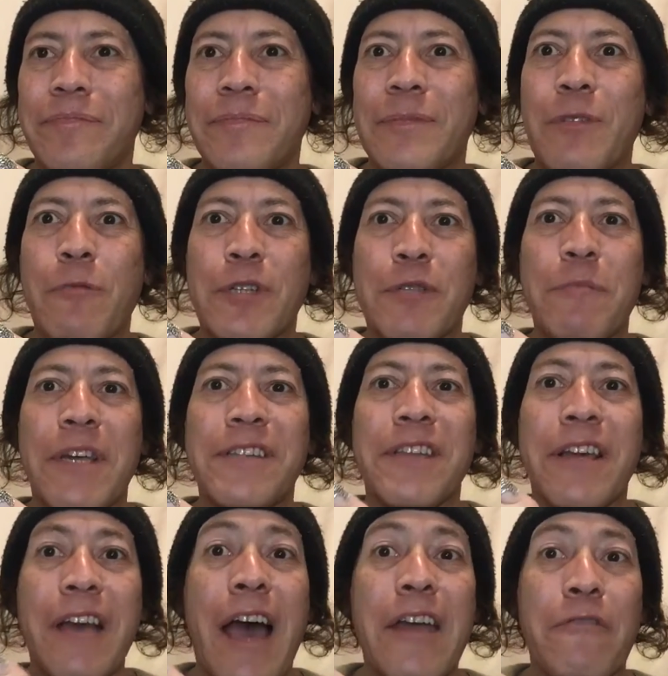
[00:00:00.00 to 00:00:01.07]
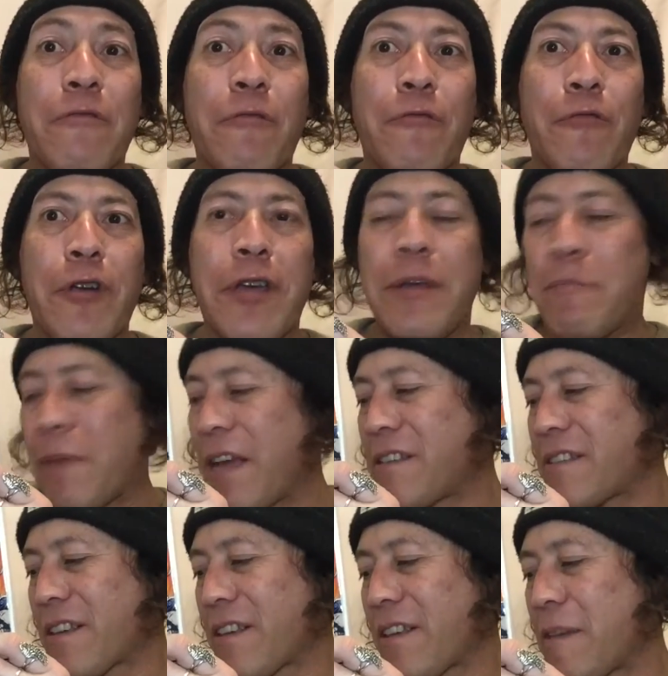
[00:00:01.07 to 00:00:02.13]
which means I got it for free,
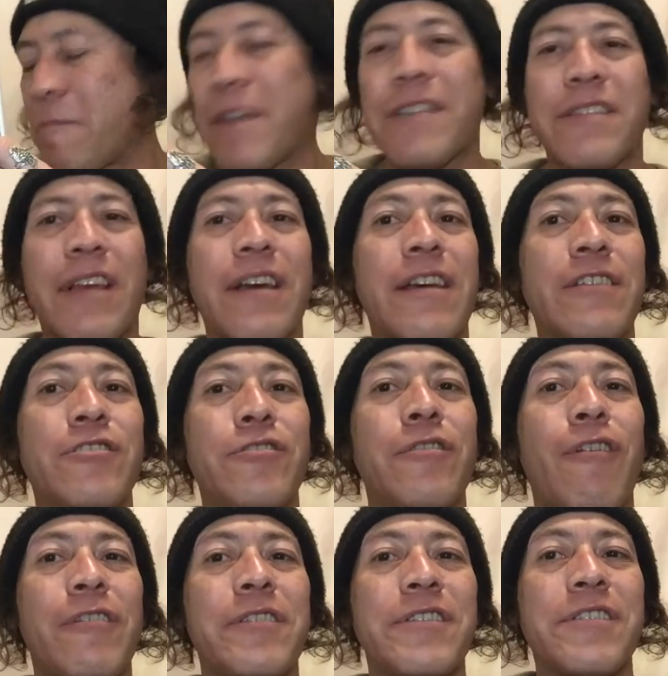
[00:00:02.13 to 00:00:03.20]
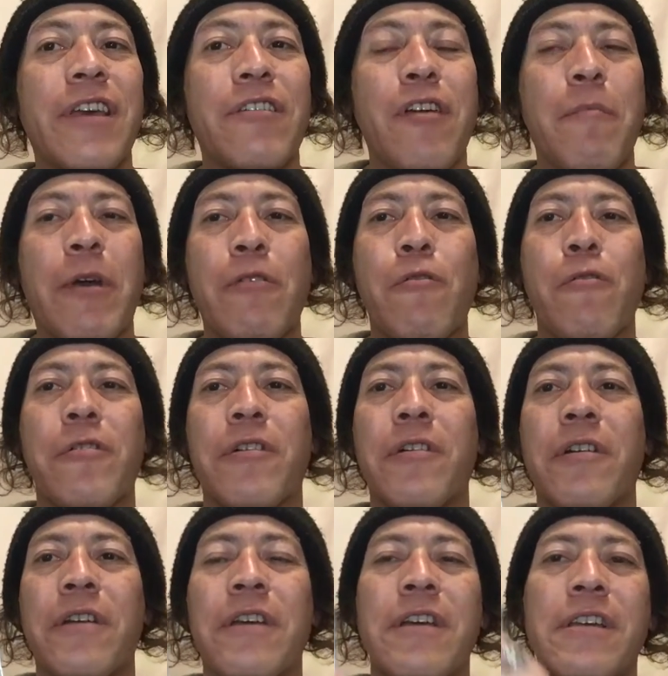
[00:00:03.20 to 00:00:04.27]
basically, because I got a $2 discount on my order.
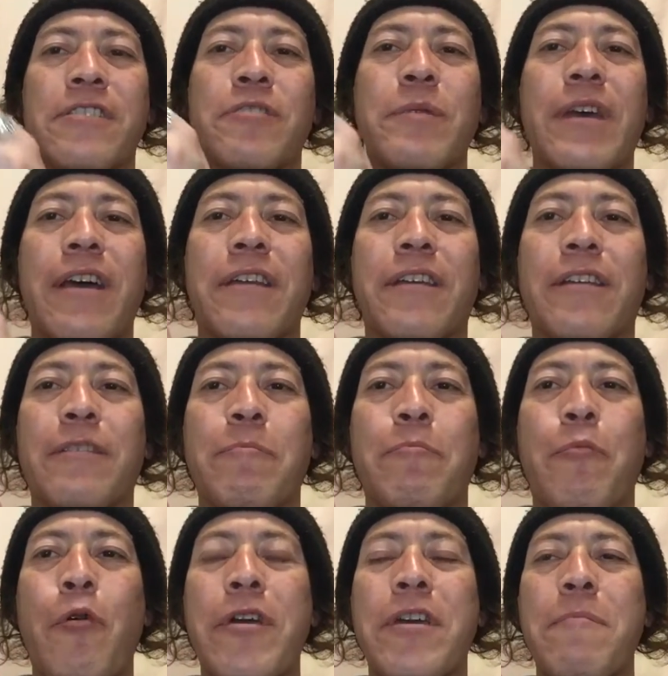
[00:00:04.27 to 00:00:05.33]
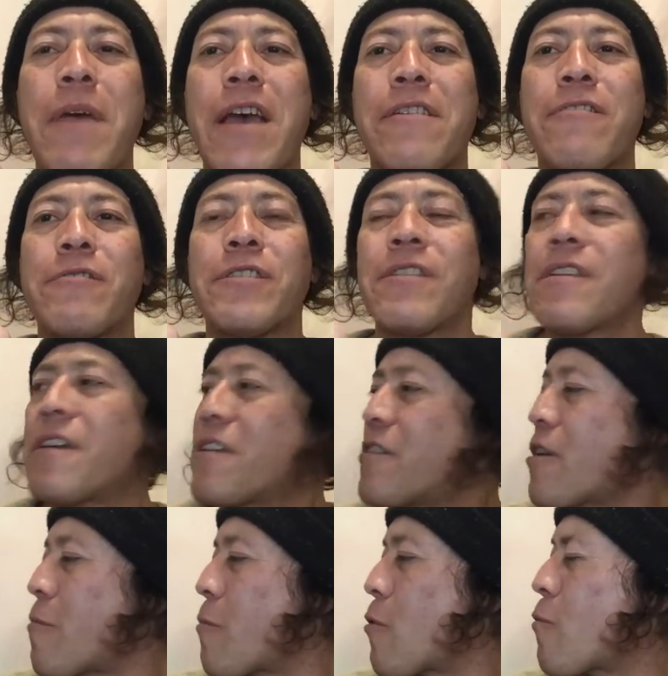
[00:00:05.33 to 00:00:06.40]
So we got a Boy Commandos
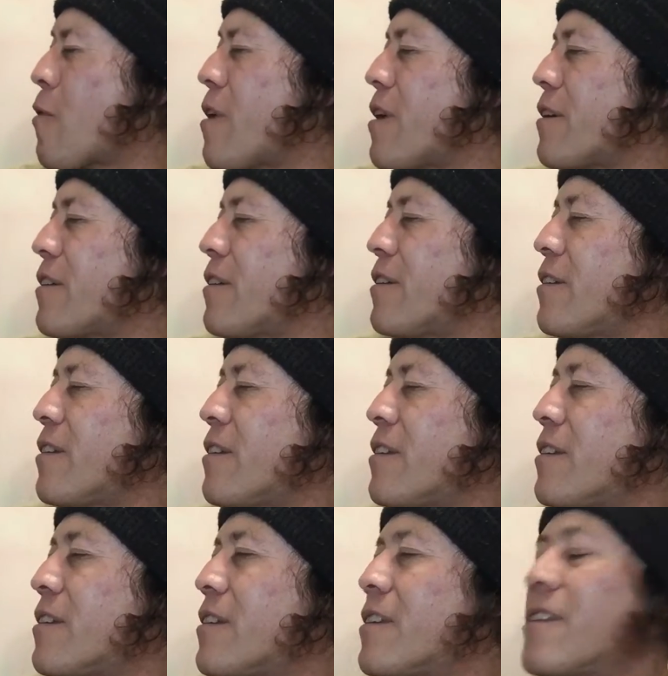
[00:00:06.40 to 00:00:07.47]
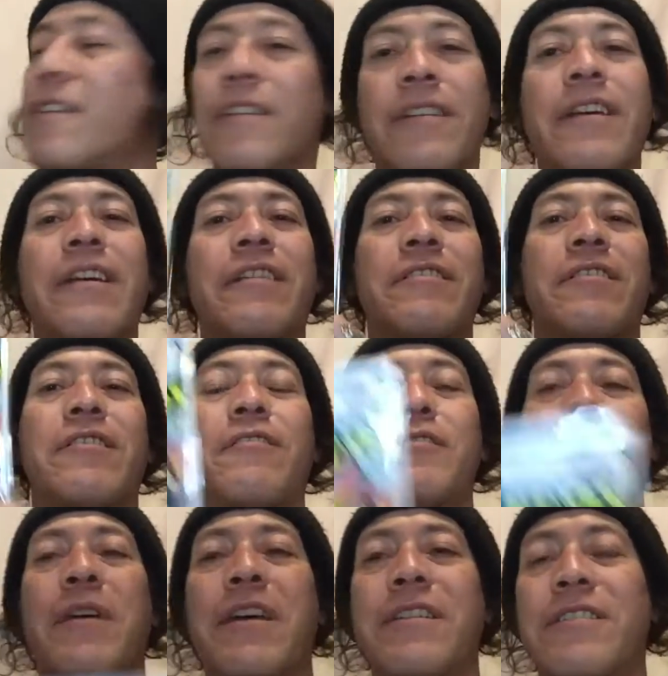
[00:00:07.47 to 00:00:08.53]
#1. I have to close
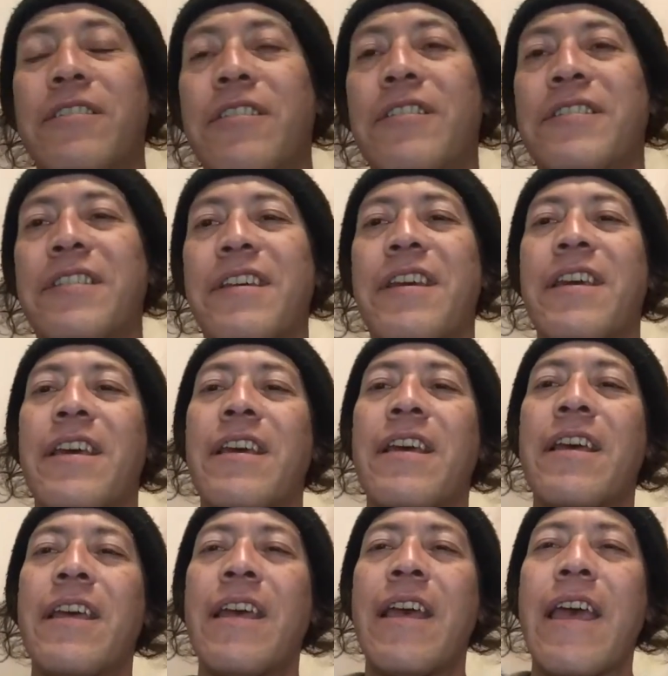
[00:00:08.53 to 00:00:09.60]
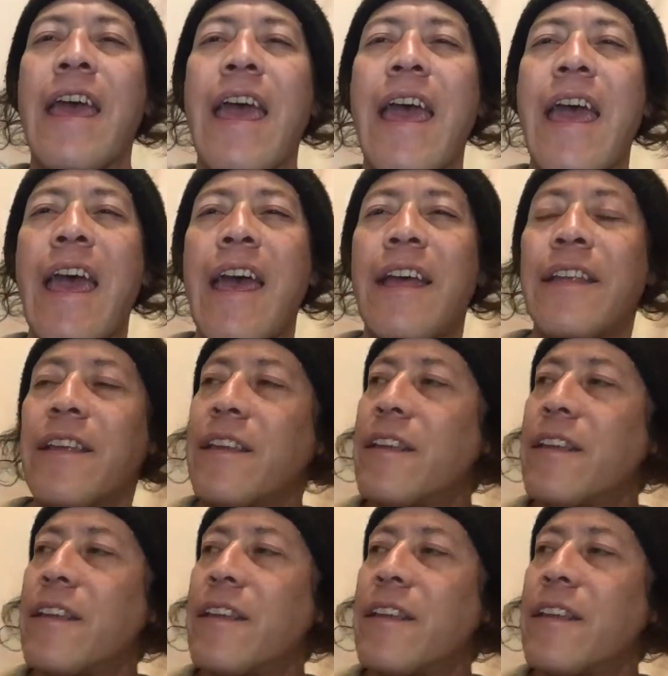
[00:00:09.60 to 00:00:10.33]
my eyes to see. And,